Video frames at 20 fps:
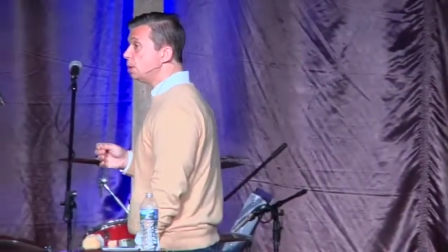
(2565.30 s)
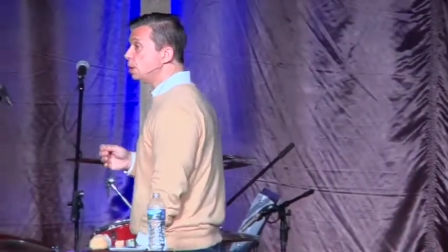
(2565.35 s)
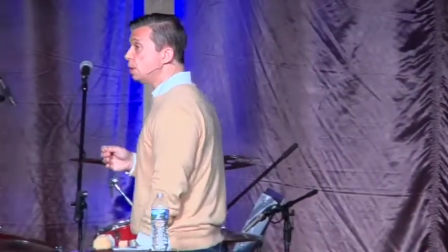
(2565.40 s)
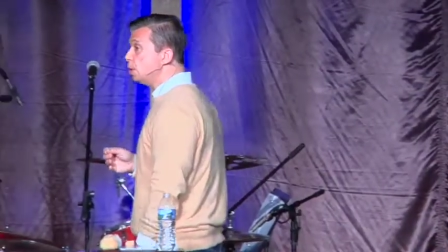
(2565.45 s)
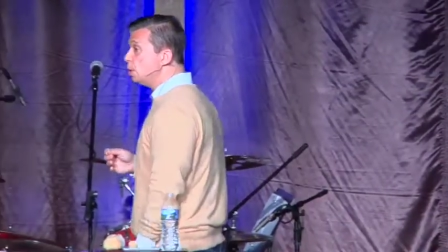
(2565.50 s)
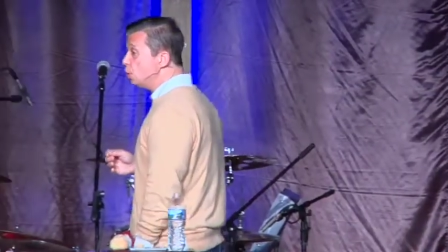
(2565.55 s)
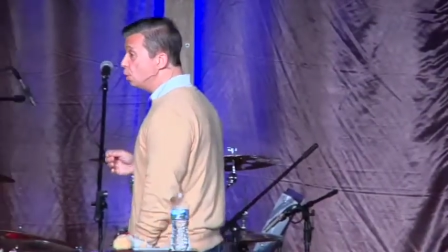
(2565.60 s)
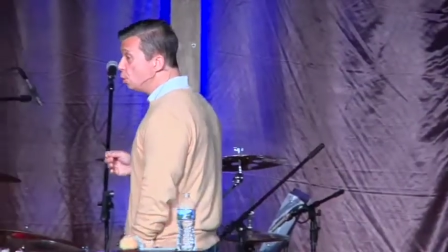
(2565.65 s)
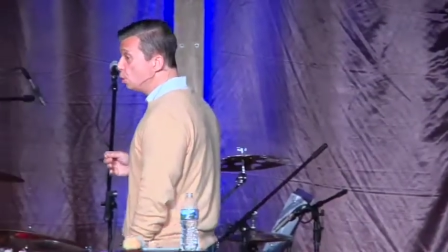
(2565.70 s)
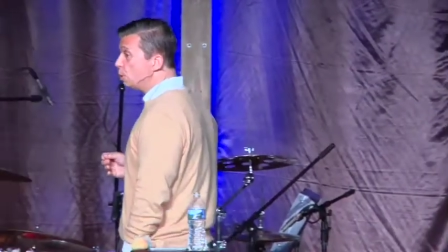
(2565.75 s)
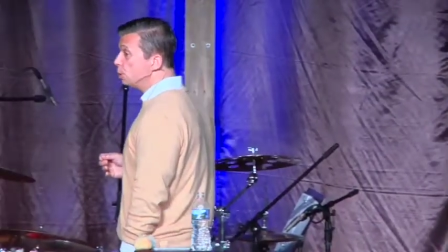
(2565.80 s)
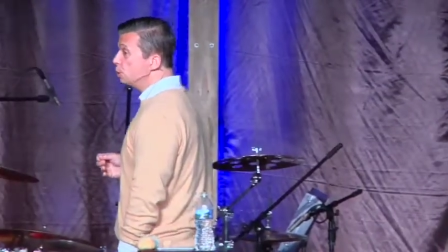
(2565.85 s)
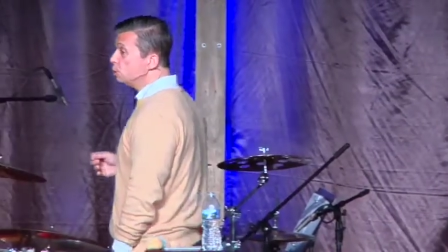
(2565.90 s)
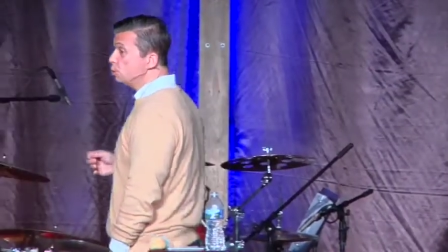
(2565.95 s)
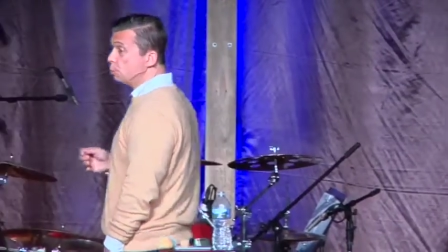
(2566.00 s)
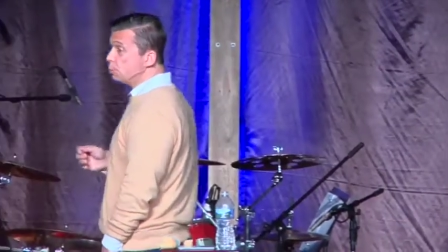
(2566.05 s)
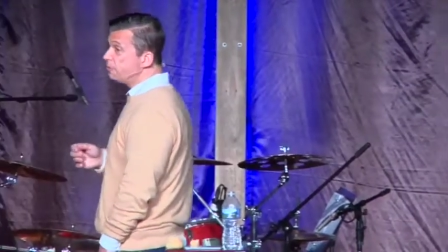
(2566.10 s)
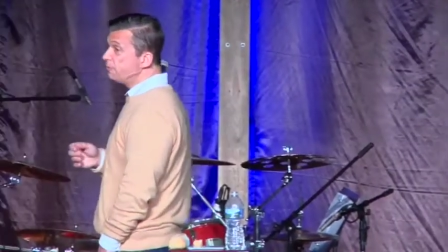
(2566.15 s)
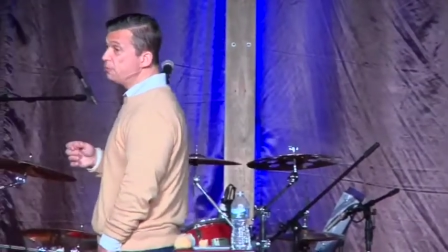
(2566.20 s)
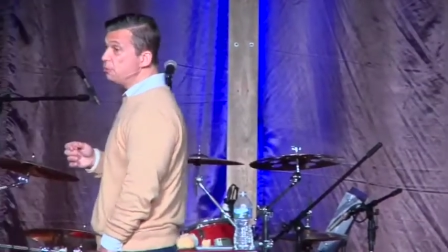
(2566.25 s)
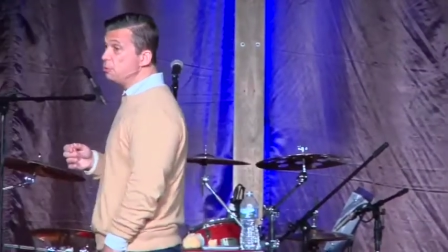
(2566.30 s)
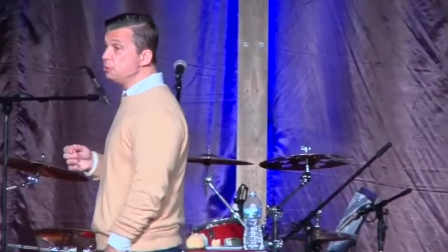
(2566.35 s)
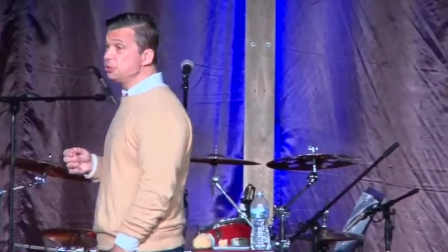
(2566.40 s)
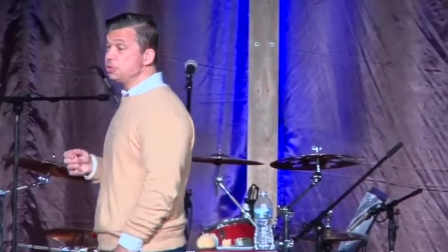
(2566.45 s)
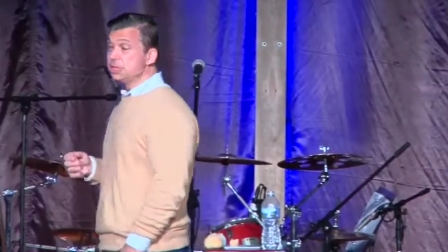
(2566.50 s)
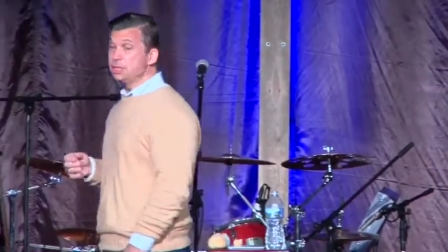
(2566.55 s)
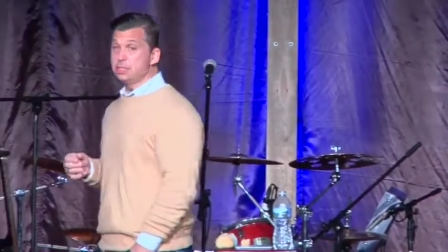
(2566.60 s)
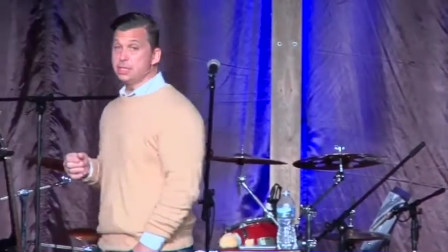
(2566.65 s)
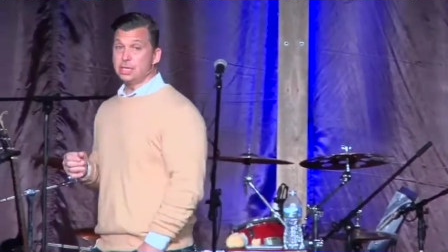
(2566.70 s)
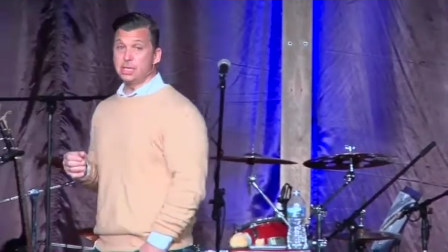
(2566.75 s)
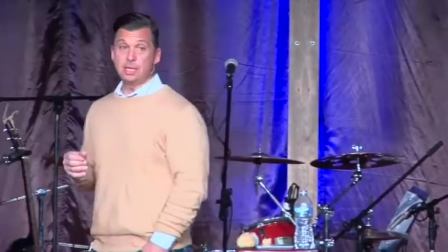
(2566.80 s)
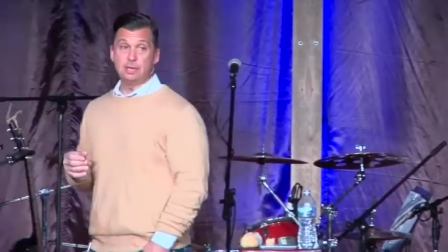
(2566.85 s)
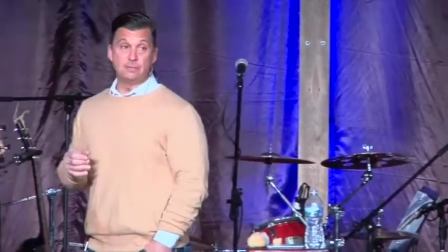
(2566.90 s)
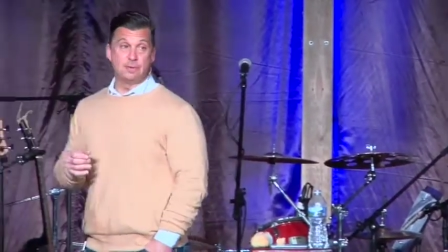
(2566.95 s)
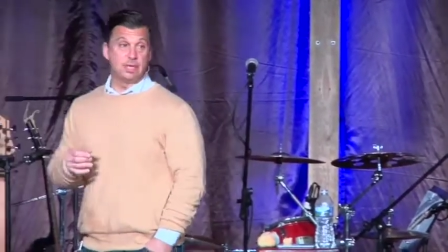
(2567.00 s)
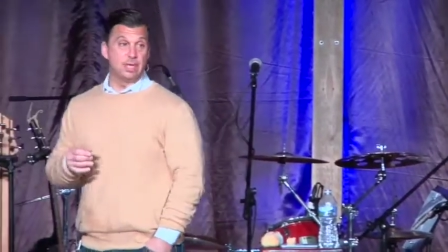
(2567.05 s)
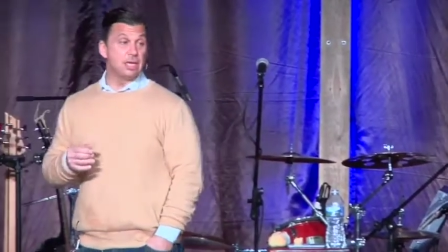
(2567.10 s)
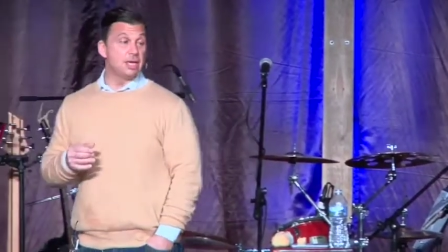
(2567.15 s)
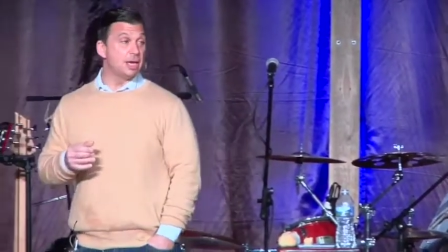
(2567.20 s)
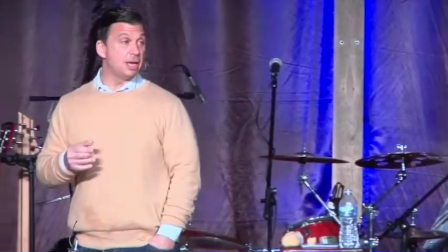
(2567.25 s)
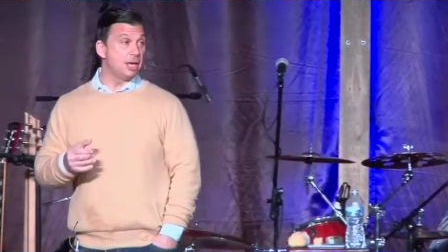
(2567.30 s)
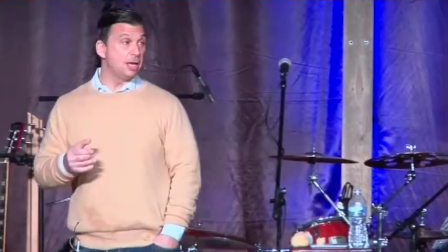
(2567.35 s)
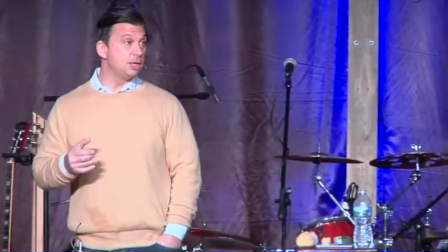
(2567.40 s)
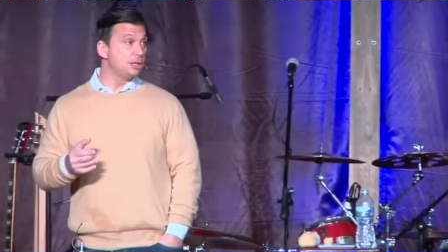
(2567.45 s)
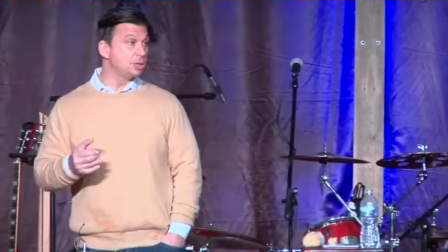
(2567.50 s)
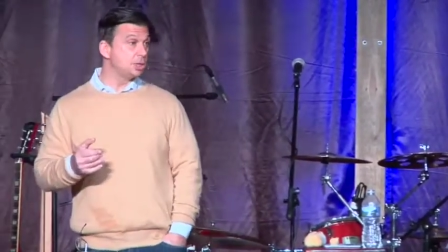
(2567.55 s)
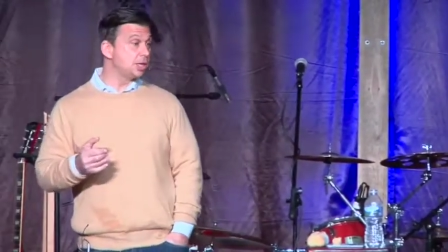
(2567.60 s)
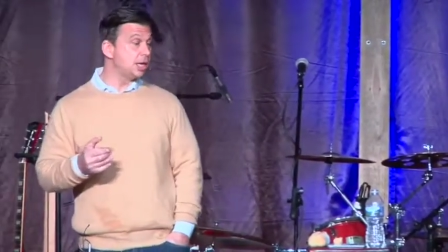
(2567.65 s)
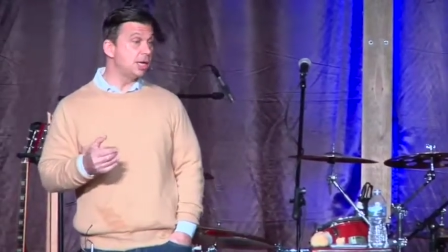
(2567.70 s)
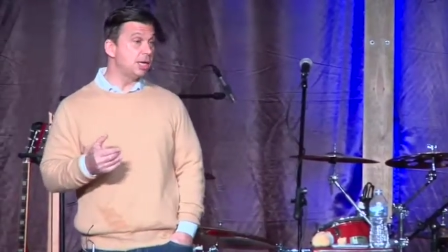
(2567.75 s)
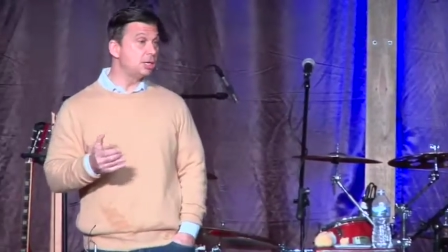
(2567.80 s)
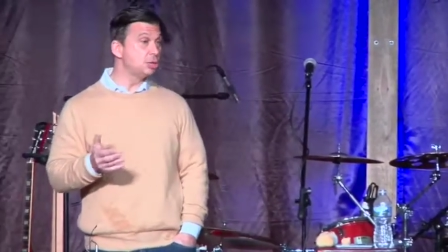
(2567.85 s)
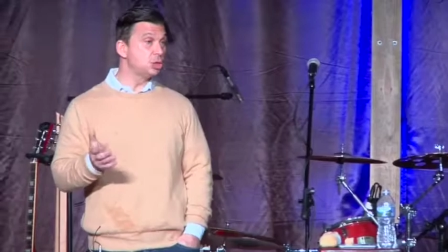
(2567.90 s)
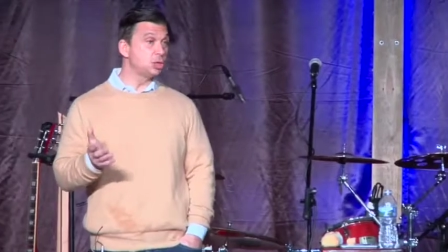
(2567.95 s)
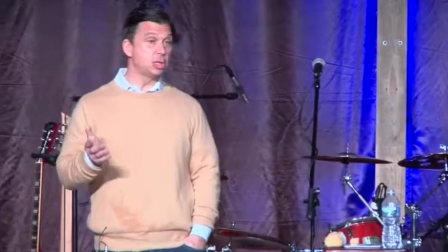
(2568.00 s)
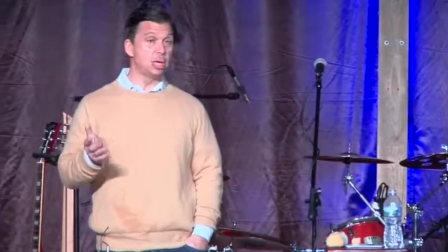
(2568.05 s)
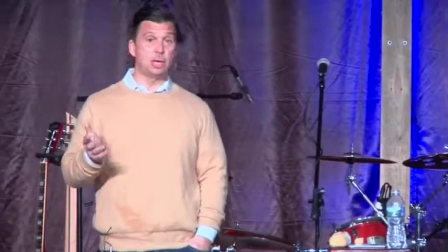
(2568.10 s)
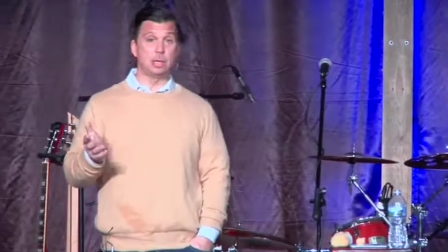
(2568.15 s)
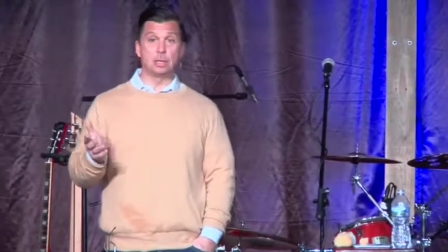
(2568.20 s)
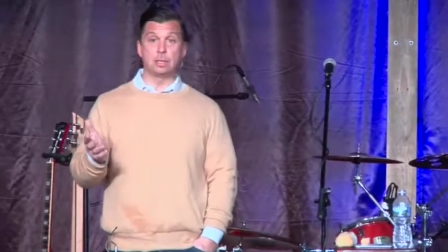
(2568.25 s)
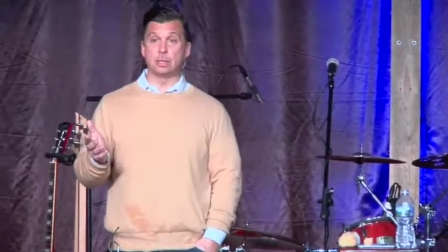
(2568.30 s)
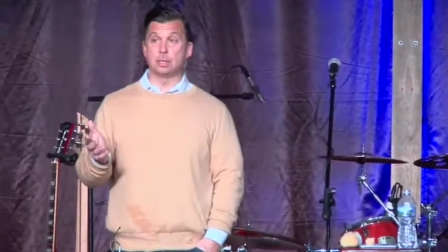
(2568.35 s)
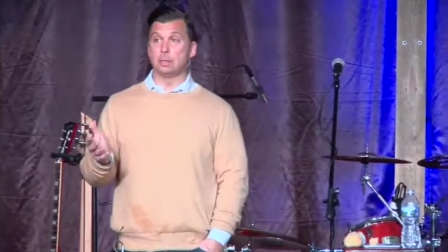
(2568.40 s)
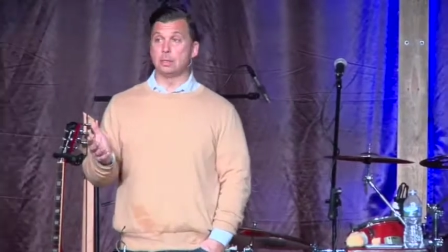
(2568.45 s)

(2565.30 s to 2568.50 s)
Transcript: Who are you refusing to even engage in a handshake